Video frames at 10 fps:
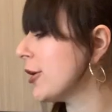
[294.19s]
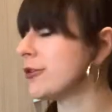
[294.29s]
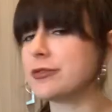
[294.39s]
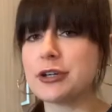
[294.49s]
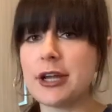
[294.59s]

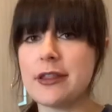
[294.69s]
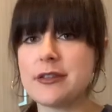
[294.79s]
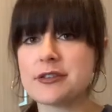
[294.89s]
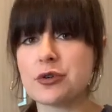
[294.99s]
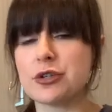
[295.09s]
over
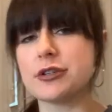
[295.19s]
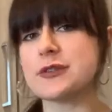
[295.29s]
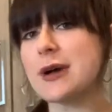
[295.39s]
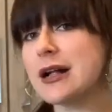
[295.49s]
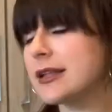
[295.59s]
in this corner
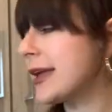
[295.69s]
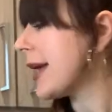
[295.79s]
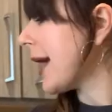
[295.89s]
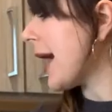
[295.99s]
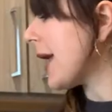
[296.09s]
as well.
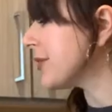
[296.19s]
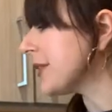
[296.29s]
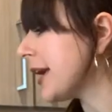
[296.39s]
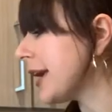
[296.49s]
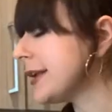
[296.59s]

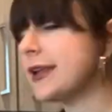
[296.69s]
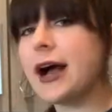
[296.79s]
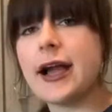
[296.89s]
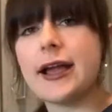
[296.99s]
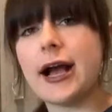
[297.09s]
And then
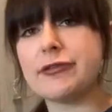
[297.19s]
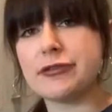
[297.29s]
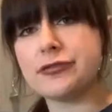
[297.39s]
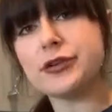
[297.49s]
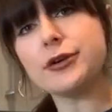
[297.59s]
I have
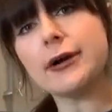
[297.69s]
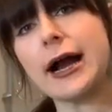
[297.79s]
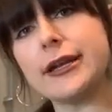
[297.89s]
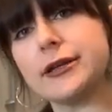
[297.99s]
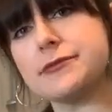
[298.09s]
a few
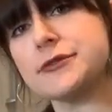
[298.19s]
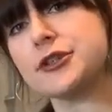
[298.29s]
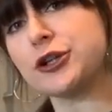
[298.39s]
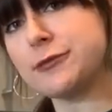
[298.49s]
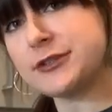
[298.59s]
items
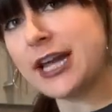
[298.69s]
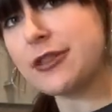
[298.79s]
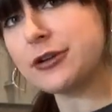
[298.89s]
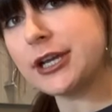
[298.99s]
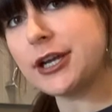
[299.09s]
grouped
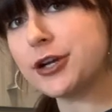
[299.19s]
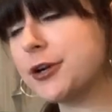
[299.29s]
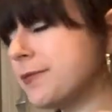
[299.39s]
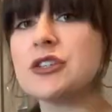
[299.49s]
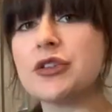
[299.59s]
together
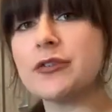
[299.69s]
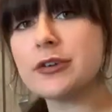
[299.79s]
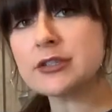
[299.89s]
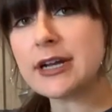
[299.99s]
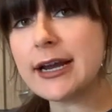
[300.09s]
here. So the
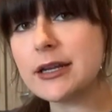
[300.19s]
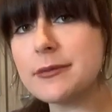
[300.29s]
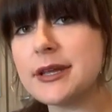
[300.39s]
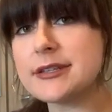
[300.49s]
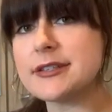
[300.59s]
first
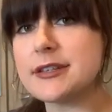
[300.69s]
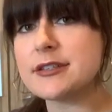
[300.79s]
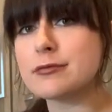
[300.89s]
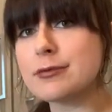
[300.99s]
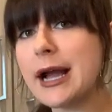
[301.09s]
item is
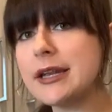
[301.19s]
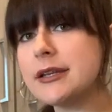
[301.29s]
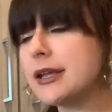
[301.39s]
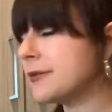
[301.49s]
this rattan